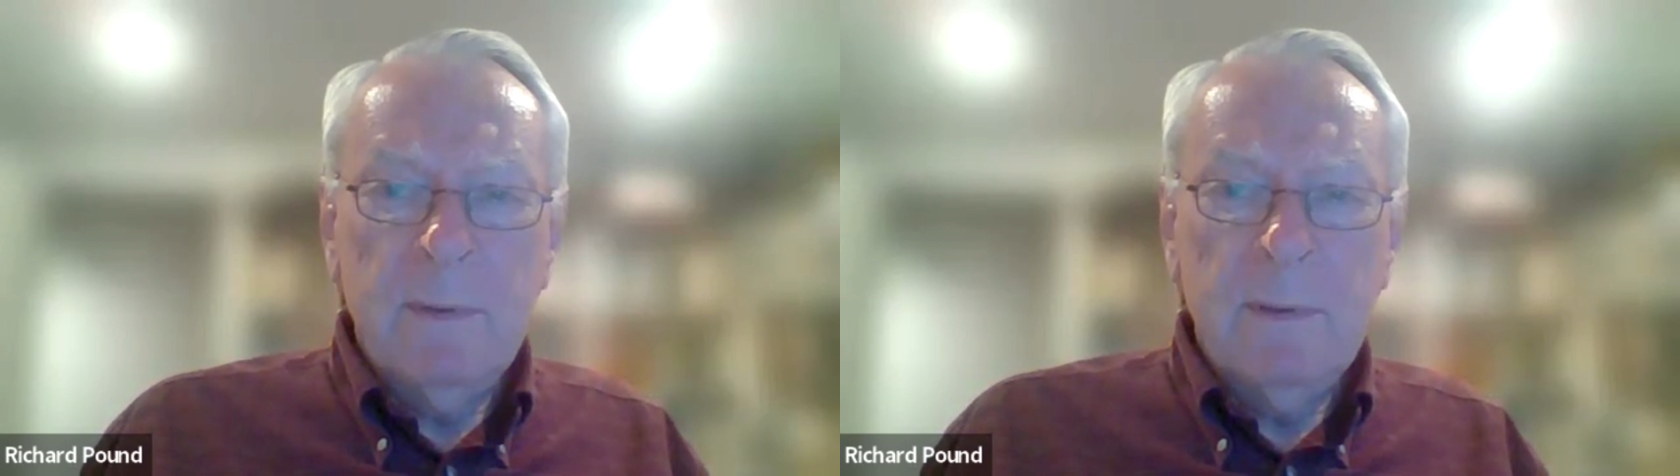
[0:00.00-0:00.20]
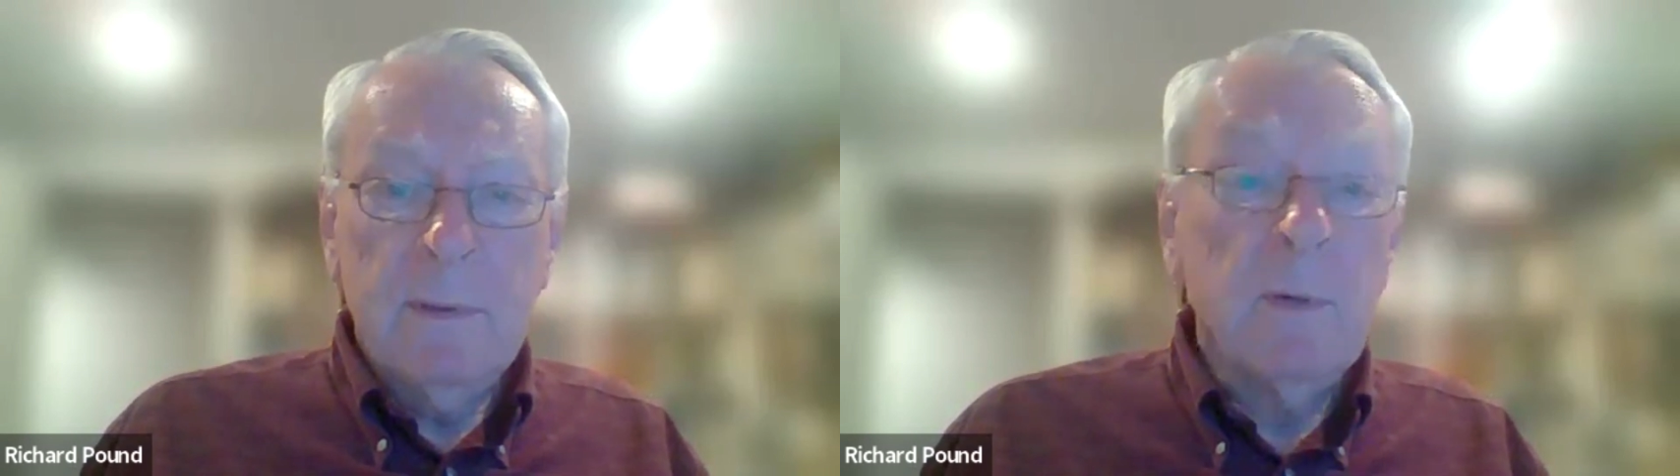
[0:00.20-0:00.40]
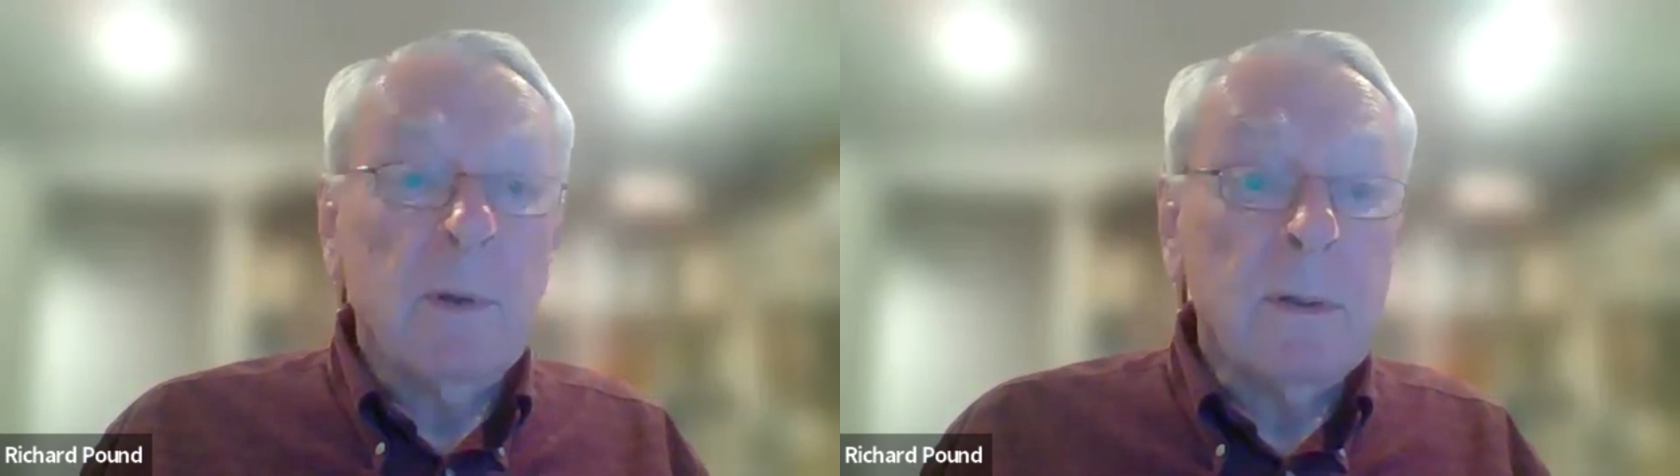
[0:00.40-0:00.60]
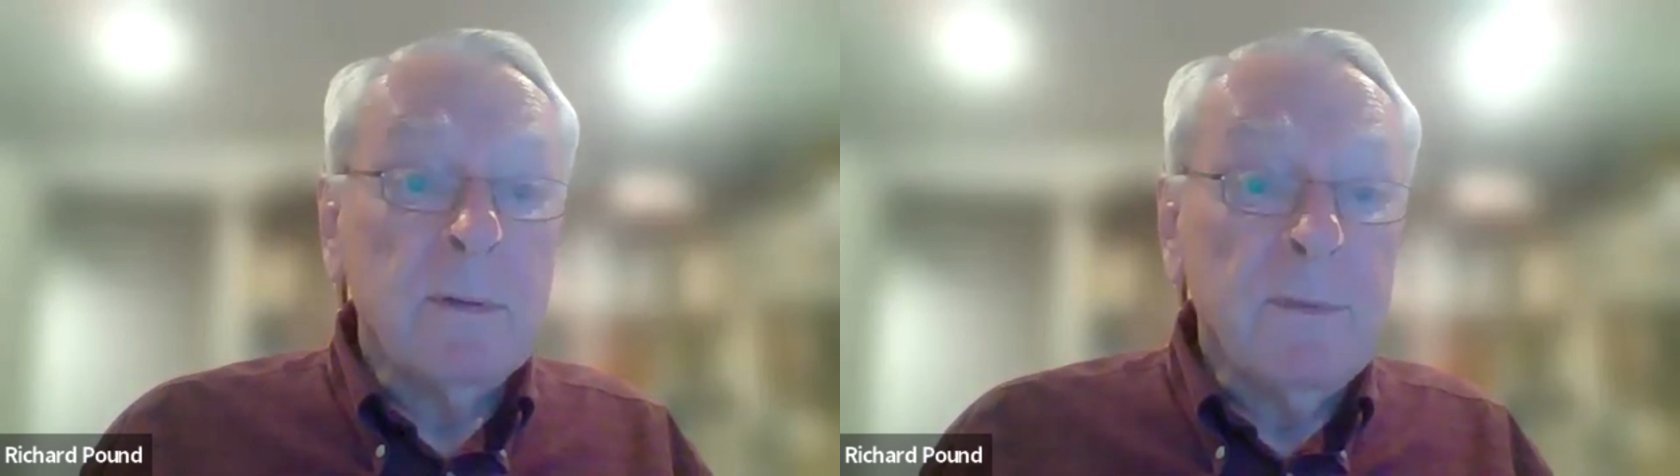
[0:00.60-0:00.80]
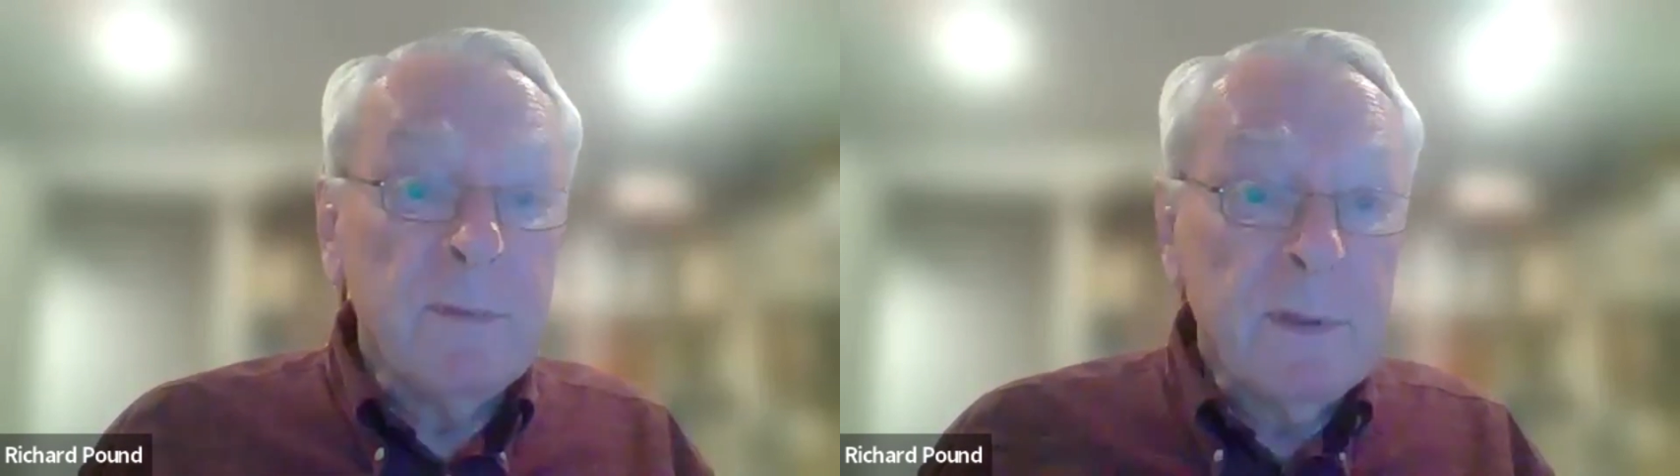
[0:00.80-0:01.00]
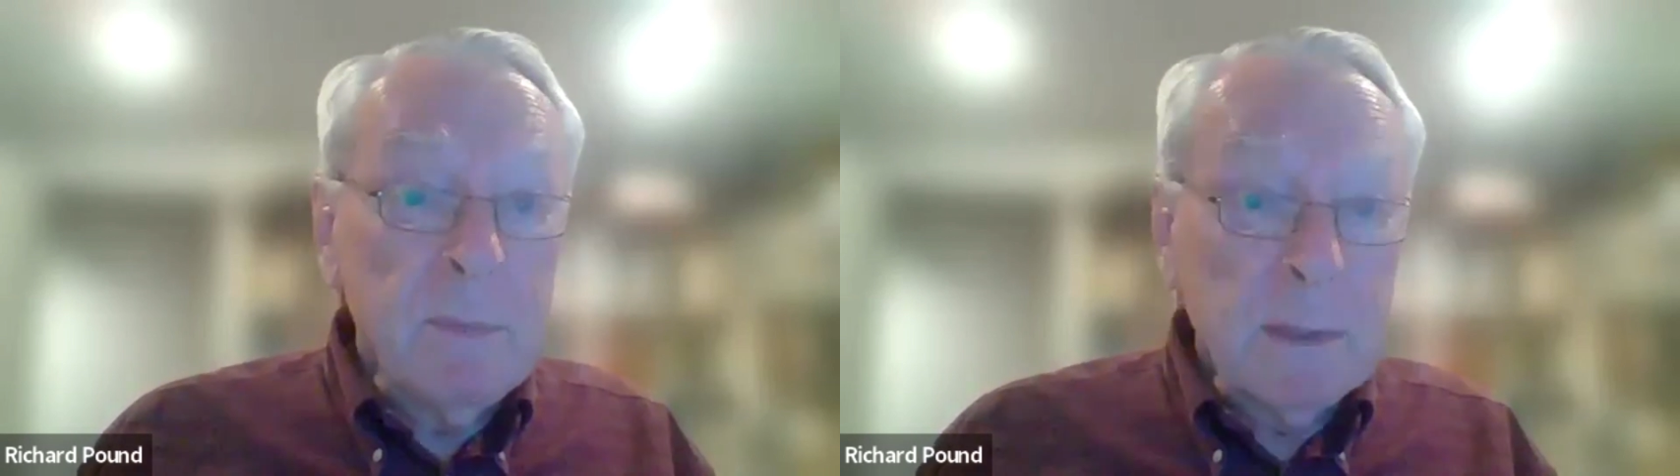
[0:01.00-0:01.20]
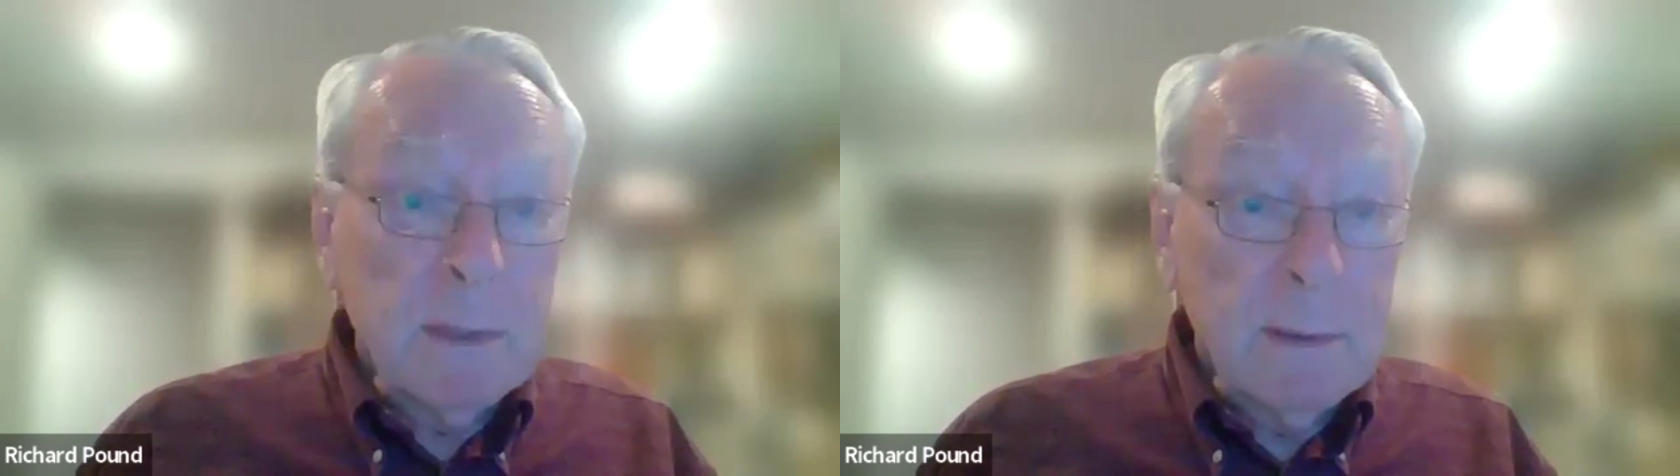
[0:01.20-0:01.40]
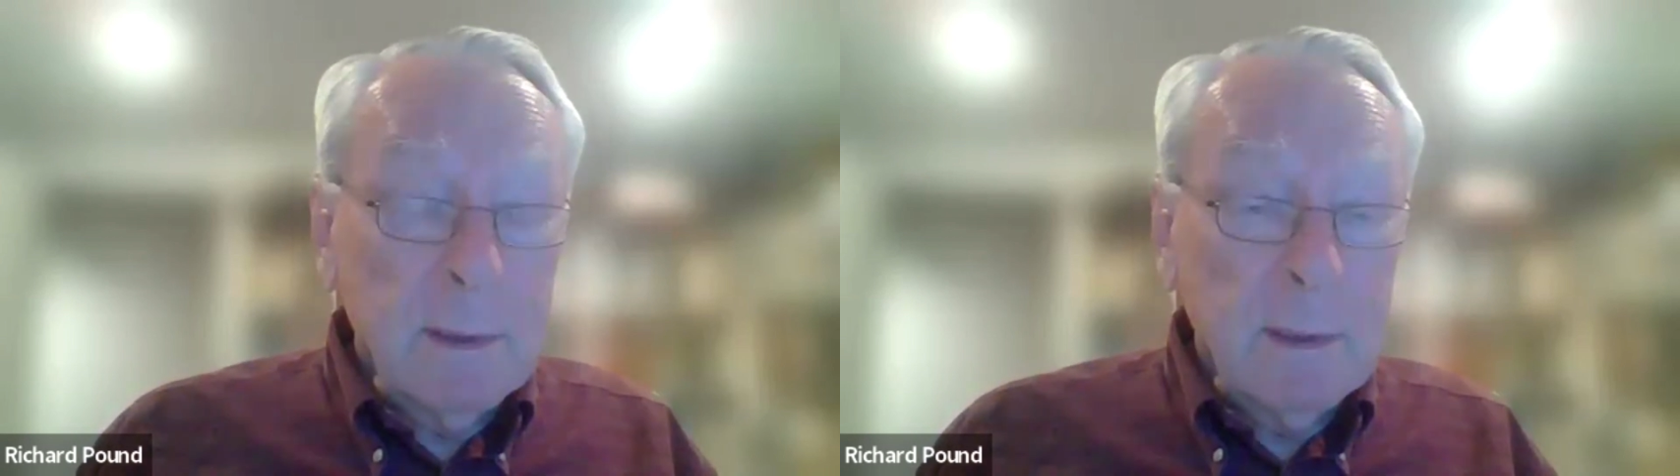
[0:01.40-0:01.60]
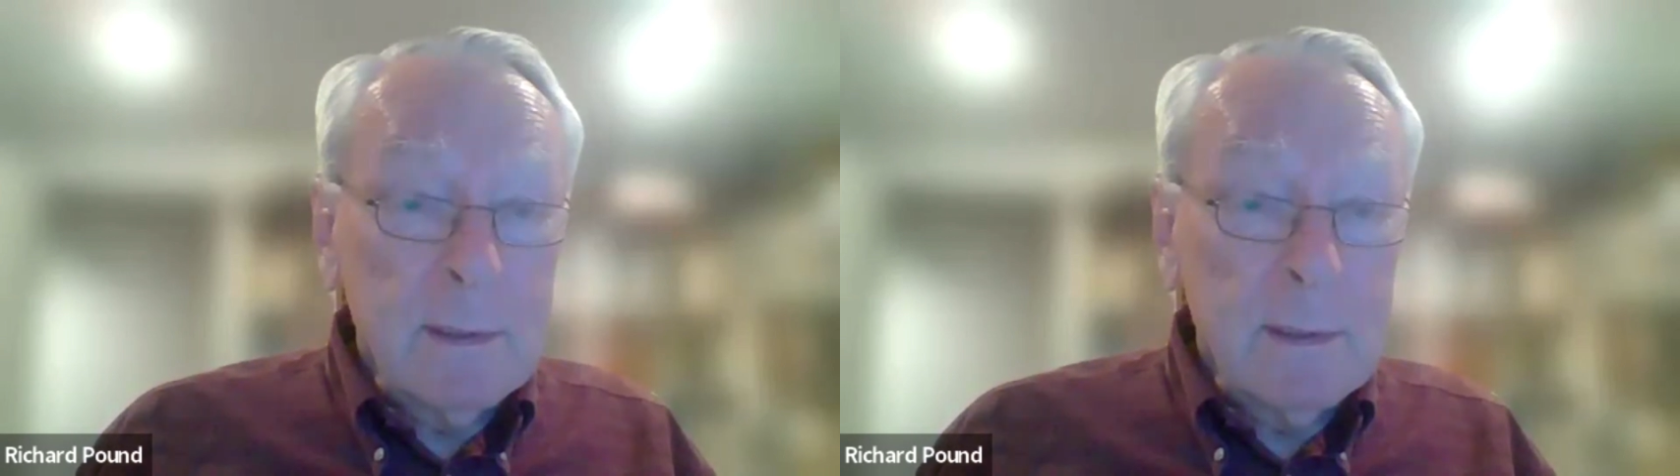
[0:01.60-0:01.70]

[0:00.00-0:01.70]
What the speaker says: $250 million.